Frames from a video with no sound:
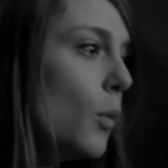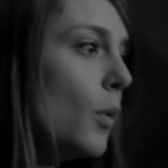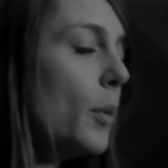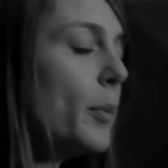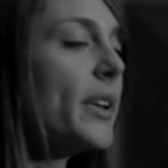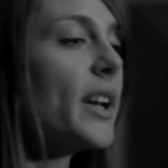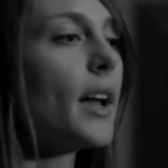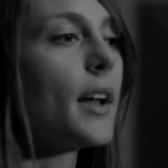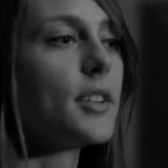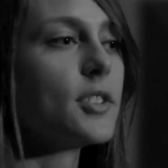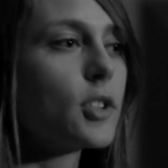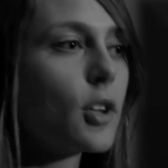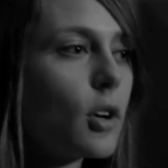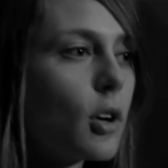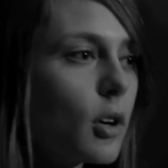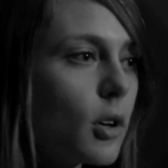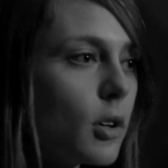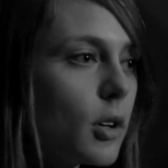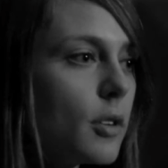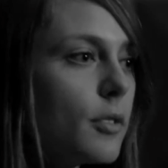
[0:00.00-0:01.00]
A woman has
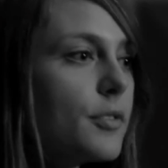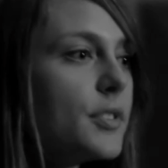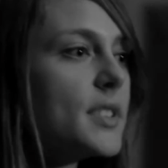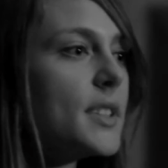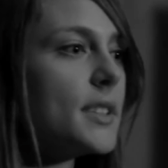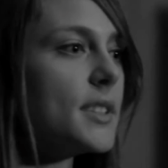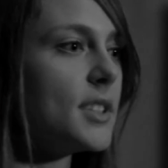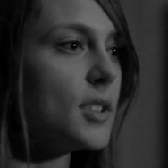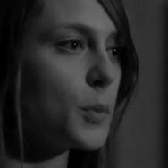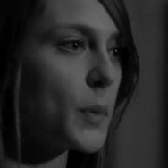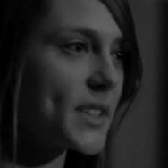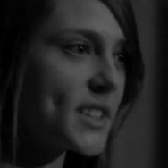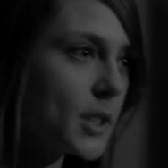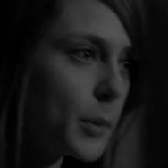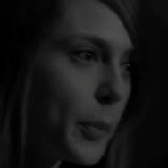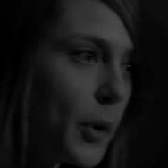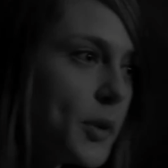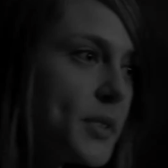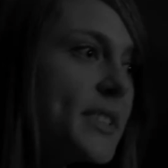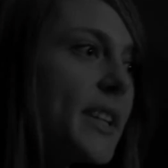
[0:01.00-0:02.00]
curves. This is what's
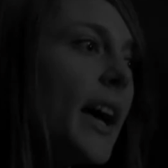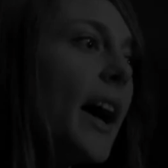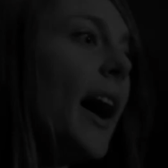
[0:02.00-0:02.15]
supposed to